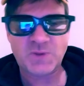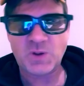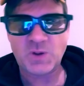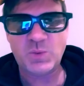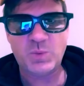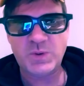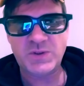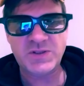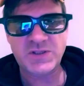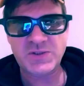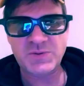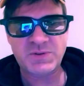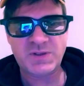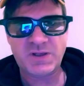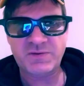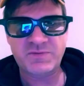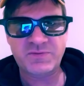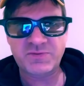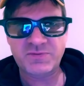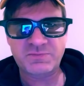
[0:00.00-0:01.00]
We just
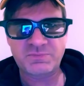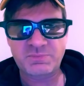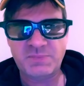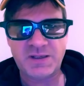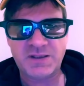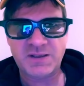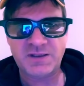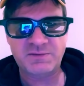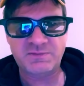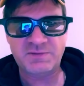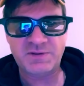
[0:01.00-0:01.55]
love making